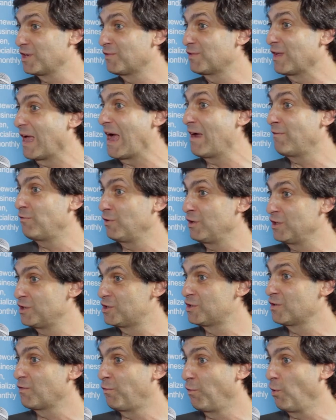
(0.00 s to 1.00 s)
If the average
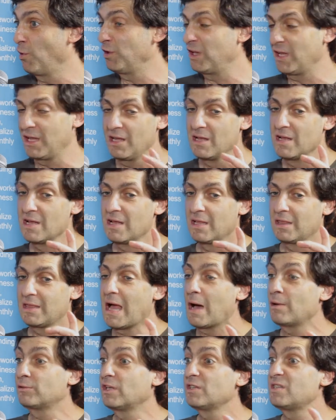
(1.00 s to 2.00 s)
is 40,
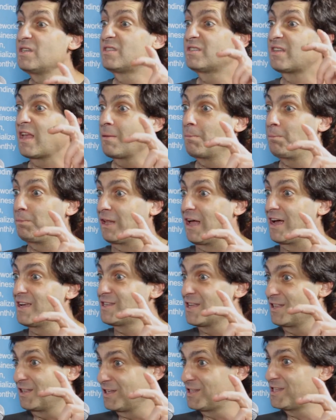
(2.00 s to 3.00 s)
now this is 10
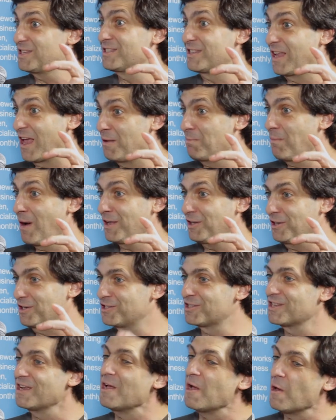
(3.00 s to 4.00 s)
plus and this is 10 minus.